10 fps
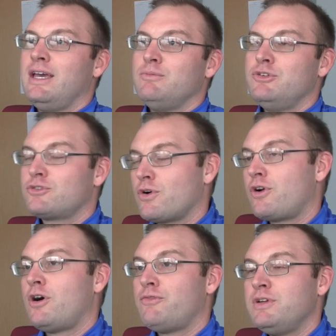And we
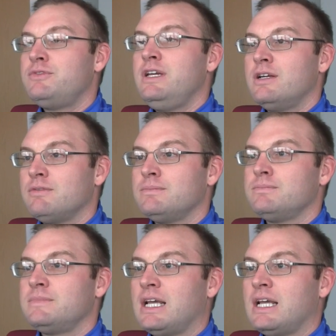scored on all 15 of them.